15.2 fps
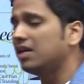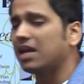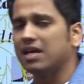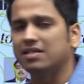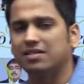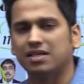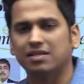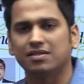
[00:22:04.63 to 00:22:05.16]

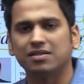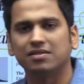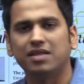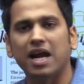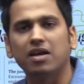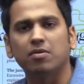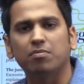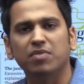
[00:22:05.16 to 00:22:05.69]
license.
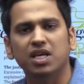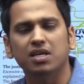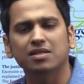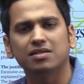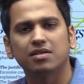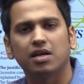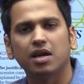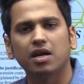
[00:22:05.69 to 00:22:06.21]
That
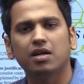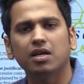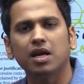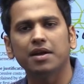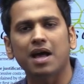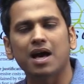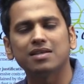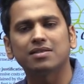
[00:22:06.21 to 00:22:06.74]
means it
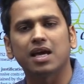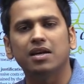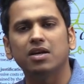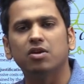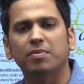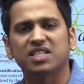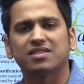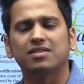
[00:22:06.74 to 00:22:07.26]
can ask any
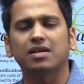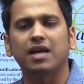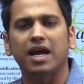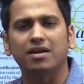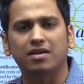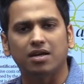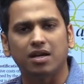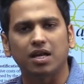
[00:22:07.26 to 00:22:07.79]
domestic
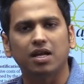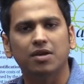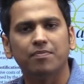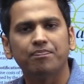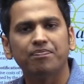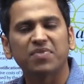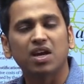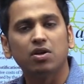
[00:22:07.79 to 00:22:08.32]
entity
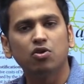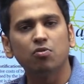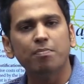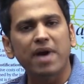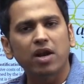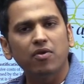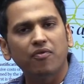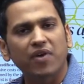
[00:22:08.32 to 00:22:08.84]
to
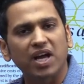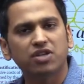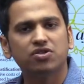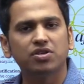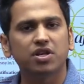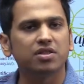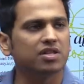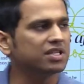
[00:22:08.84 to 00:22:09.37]

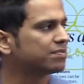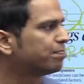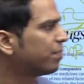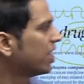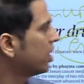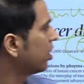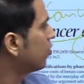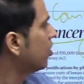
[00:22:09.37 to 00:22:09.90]
manufacture this
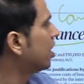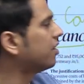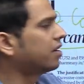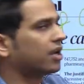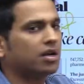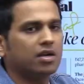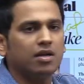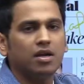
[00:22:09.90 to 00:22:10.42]
particular
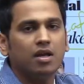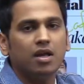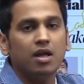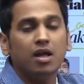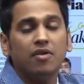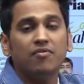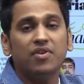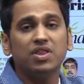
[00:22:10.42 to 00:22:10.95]
drug
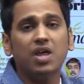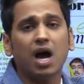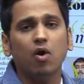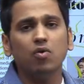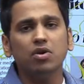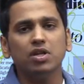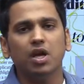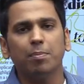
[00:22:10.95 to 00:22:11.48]

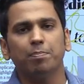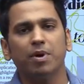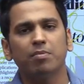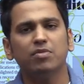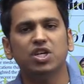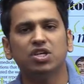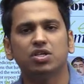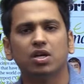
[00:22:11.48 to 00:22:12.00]
without the
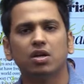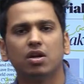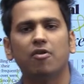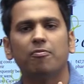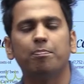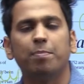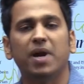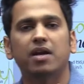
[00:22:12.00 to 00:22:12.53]
permission of
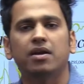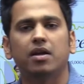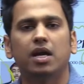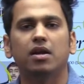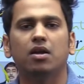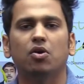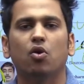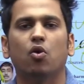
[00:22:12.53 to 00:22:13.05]

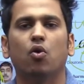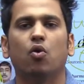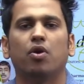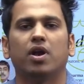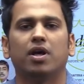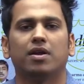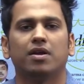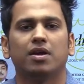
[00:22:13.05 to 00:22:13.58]
patent
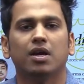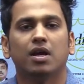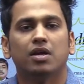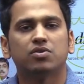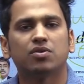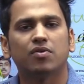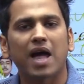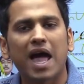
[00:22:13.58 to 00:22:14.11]
owner.
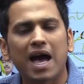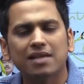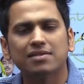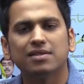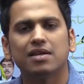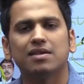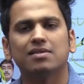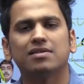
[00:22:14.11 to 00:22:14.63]
So as
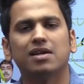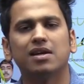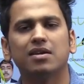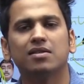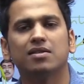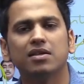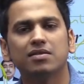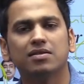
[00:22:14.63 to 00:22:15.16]
a result,
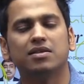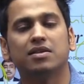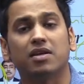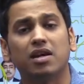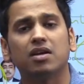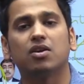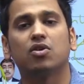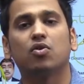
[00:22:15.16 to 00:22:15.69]
this
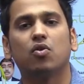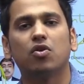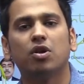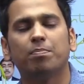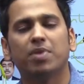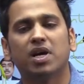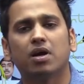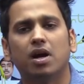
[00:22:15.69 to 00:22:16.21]
drug
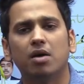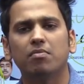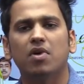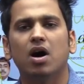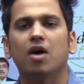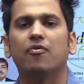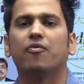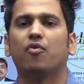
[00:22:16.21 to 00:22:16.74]
could become
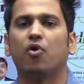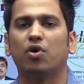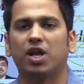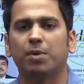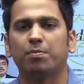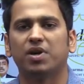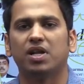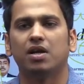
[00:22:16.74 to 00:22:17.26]

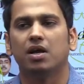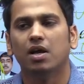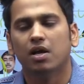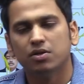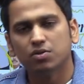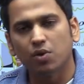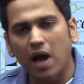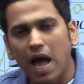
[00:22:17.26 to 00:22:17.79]
affordable.
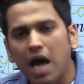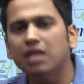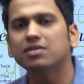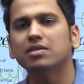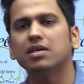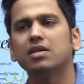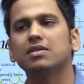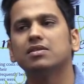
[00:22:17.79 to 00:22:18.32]
So as
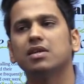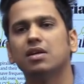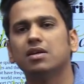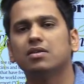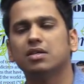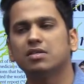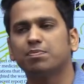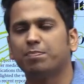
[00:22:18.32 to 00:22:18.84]
a result,
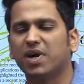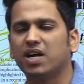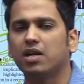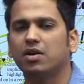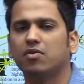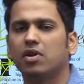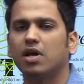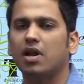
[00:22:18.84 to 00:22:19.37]
this
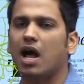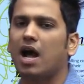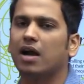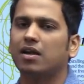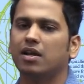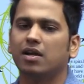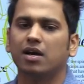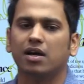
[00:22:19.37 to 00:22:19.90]
particular
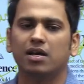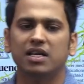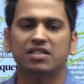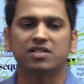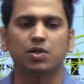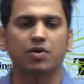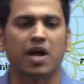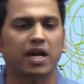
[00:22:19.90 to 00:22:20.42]
article is
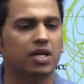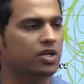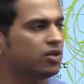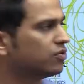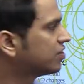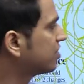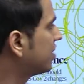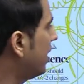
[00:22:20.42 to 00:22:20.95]
trying
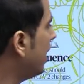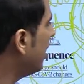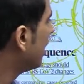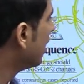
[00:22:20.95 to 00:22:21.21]
to say